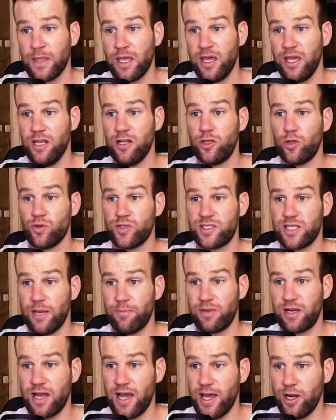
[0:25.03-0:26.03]
into
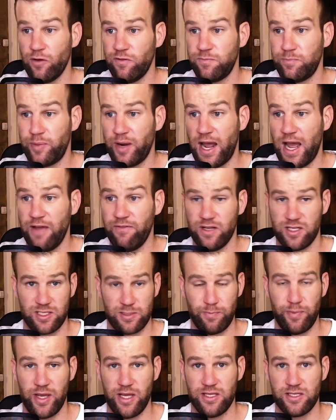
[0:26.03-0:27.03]
some kind of private
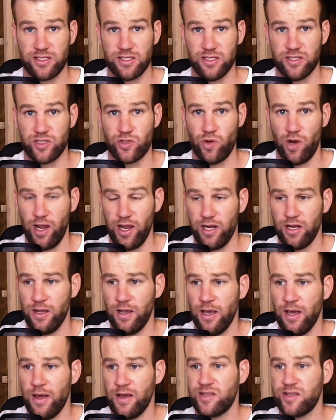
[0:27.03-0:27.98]
spaces, right?